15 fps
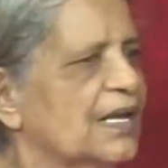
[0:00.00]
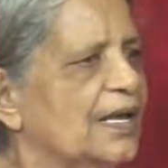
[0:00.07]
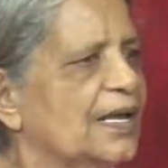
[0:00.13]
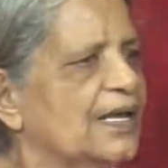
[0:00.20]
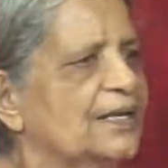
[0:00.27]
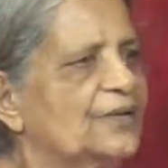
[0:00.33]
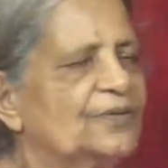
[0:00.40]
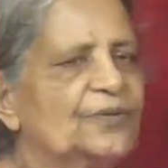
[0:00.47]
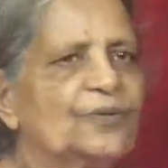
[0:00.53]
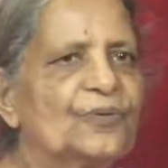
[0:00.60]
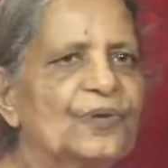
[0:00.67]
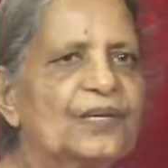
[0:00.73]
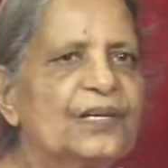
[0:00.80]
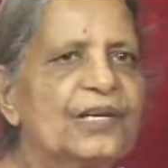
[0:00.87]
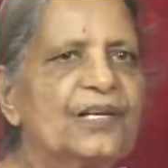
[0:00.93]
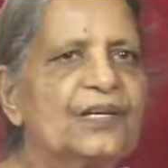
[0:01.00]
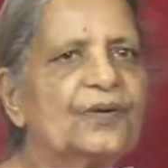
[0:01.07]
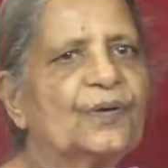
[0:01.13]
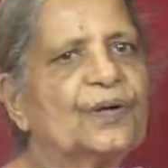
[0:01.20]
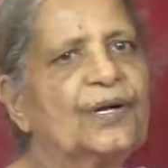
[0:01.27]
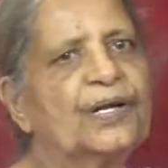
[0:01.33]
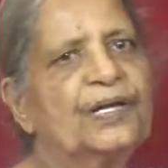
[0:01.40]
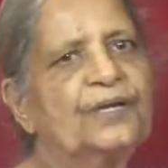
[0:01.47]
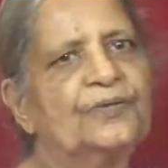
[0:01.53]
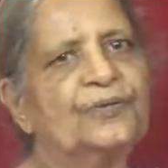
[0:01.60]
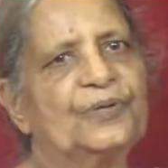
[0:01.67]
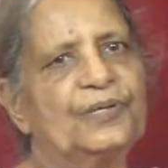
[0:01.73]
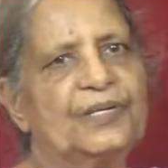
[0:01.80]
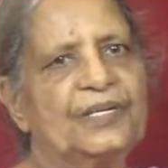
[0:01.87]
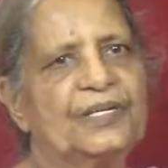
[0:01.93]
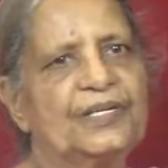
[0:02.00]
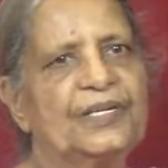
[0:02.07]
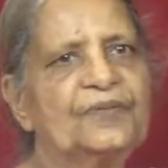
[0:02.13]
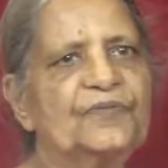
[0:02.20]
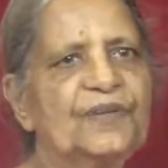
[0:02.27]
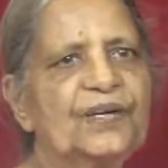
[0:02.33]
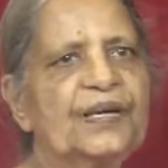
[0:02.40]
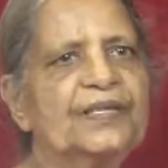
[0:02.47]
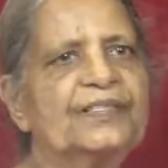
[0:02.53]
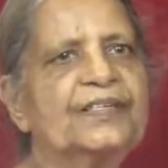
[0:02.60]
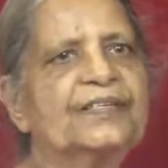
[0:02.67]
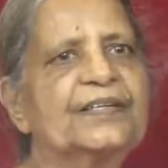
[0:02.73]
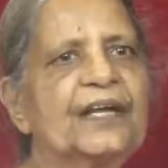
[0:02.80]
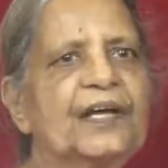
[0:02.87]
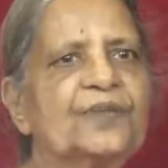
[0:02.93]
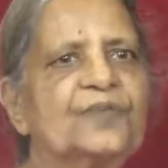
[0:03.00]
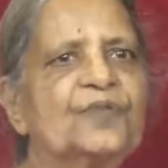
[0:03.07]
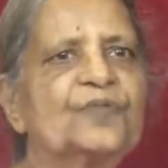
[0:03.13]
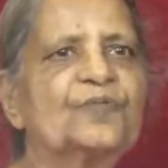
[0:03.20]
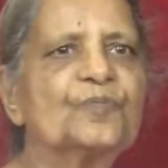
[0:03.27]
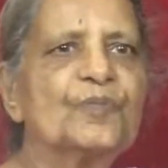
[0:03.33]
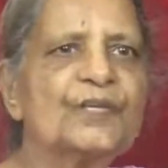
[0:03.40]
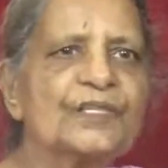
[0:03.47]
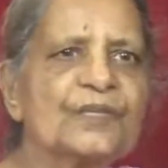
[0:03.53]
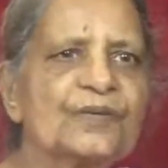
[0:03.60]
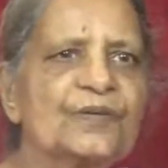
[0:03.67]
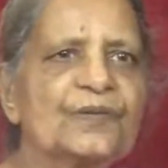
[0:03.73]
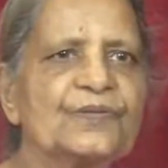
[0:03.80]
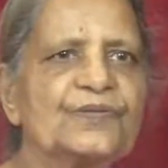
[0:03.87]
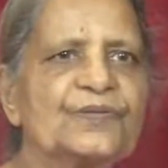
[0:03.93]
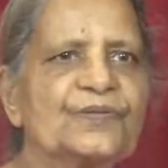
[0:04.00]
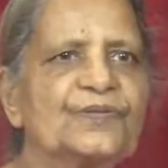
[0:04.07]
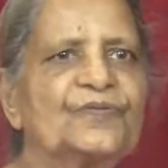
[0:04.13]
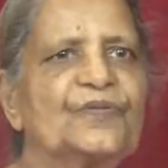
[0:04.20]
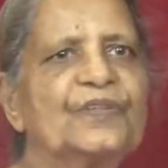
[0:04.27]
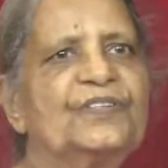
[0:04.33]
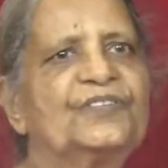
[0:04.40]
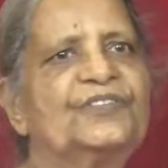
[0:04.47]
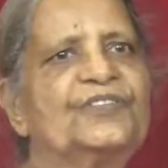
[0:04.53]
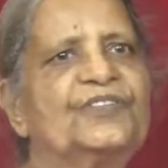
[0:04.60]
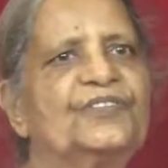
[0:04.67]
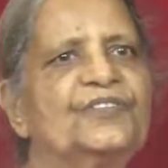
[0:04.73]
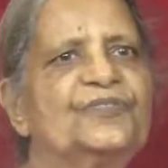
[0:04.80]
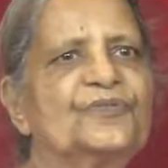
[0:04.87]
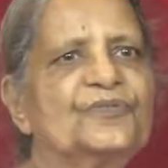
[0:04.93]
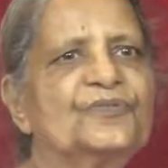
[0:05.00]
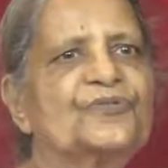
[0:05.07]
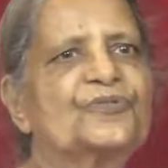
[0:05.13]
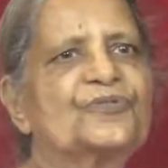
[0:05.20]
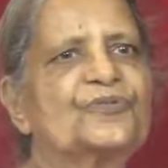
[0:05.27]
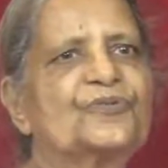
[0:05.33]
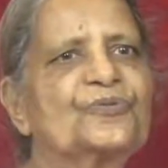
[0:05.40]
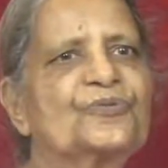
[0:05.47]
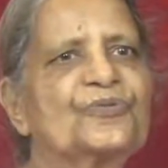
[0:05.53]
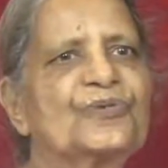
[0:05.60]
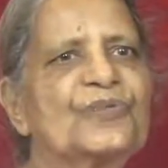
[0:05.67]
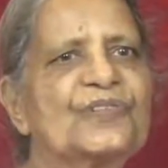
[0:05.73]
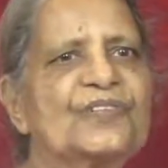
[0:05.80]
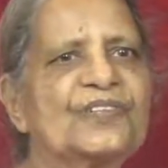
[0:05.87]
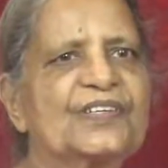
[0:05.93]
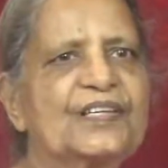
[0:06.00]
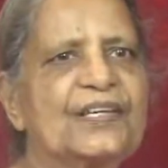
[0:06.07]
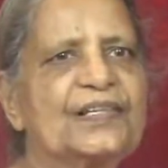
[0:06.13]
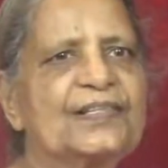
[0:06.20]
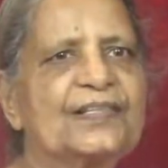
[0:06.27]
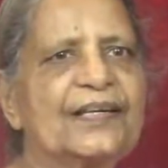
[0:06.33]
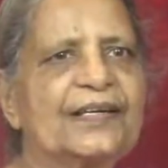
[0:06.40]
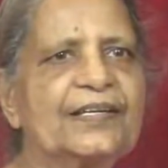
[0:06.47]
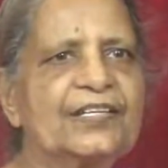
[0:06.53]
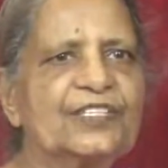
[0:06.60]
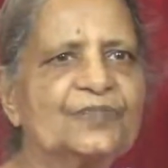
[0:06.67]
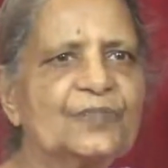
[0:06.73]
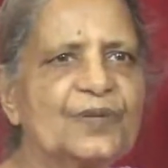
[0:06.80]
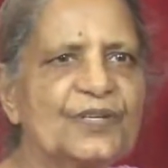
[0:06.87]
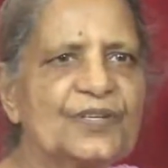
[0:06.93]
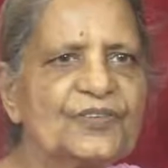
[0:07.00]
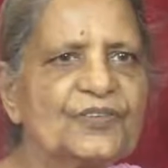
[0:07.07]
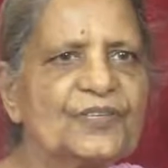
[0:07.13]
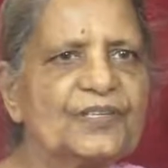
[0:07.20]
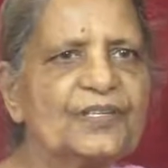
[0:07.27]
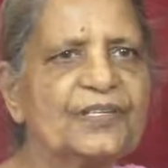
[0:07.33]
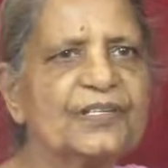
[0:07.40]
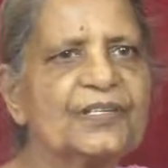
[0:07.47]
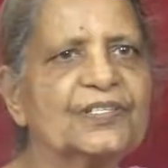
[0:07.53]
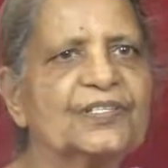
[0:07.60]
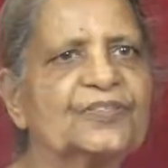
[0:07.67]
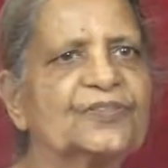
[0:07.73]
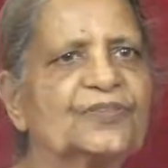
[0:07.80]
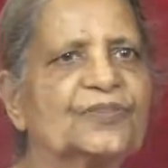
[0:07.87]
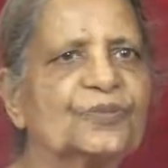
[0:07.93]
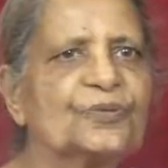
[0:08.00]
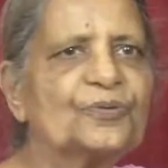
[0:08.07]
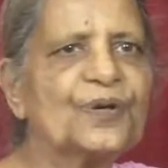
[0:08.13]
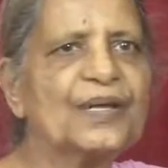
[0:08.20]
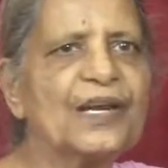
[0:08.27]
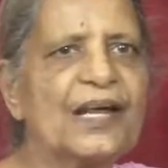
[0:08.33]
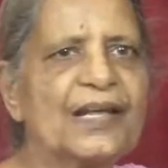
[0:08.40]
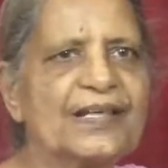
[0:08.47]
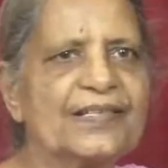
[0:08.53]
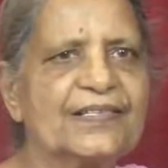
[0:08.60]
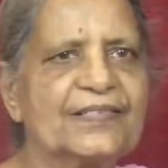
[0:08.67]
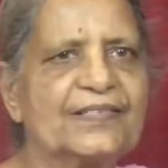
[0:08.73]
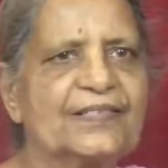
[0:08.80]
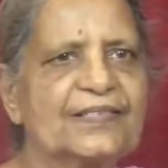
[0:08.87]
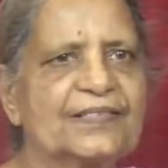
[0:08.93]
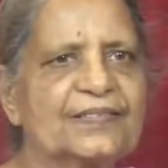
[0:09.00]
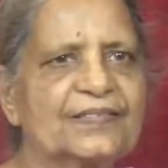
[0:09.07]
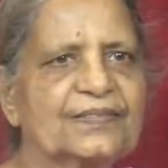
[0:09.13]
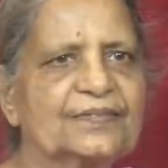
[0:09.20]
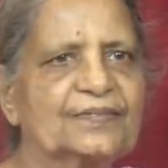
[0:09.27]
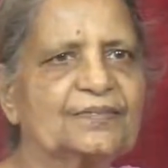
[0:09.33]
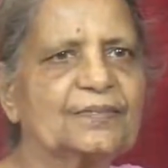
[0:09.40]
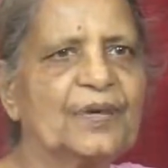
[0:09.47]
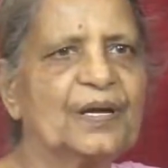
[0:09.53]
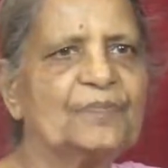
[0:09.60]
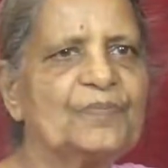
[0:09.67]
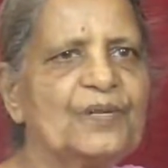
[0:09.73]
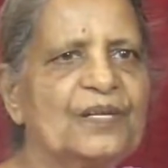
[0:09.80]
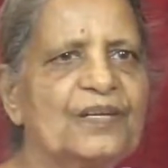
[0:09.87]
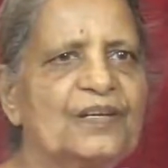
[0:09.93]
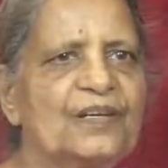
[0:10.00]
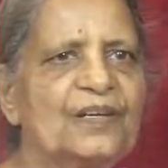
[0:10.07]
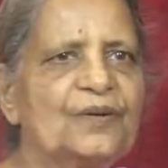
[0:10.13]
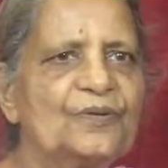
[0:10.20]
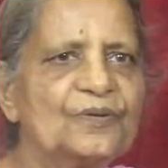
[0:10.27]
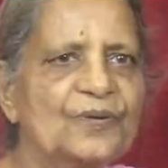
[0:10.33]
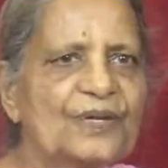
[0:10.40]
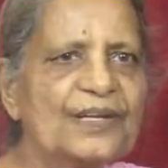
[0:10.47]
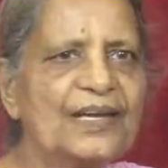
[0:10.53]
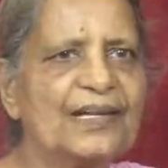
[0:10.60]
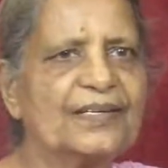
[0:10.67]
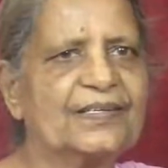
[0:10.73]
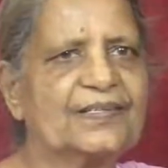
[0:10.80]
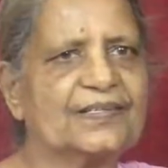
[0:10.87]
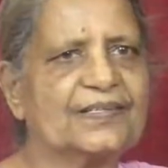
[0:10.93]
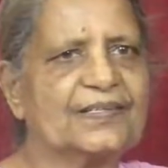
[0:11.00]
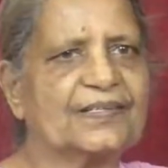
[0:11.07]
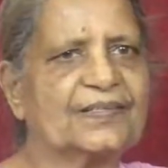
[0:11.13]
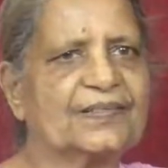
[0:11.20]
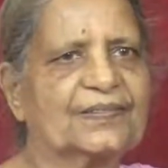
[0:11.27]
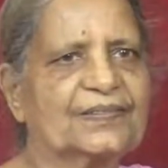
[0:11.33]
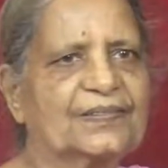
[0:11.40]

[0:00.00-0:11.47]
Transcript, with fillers: And knowingly or unknowingly, even at the time of mother also, when she used to instill that aspiration in us through her eyes by merely looking at us,